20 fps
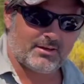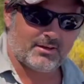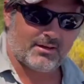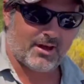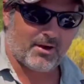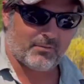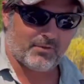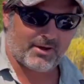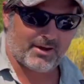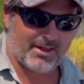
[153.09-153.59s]
I
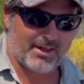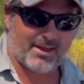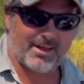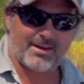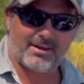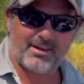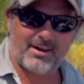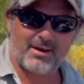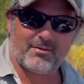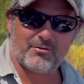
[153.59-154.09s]
went ahead
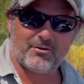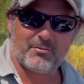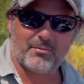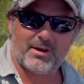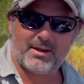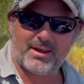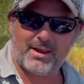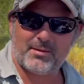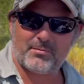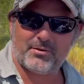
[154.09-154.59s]
and I wrote my
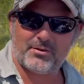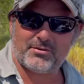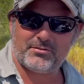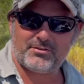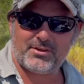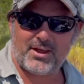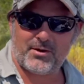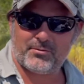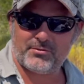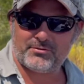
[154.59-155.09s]
name on the
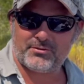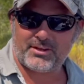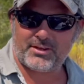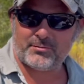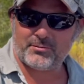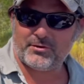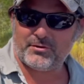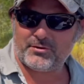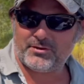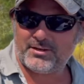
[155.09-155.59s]
sandwich like I'm
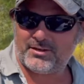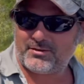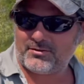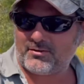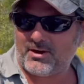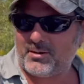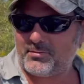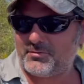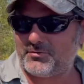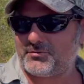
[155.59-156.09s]
a little kid in
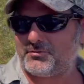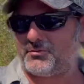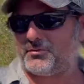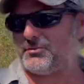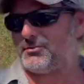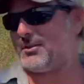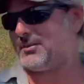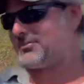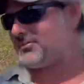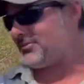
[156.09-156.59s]
grammar school.
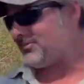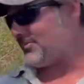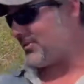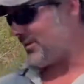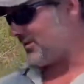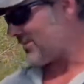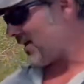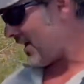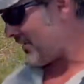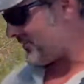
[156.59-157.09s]
So that's just
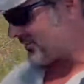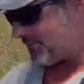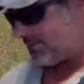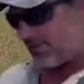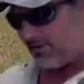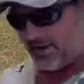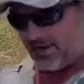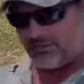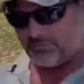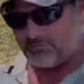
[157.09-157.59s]
fantastic.
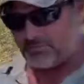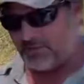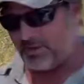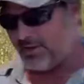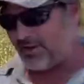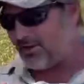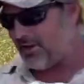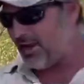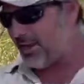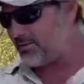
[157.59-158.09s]
Okay, so we got
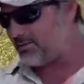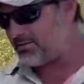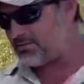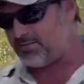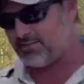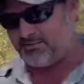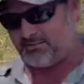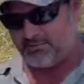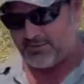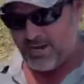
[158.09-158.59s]
our ham and
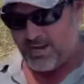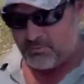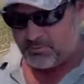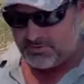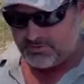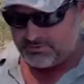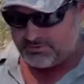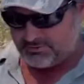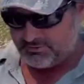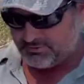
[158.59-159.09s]
cheese
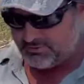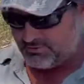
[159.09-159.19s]
sandwich.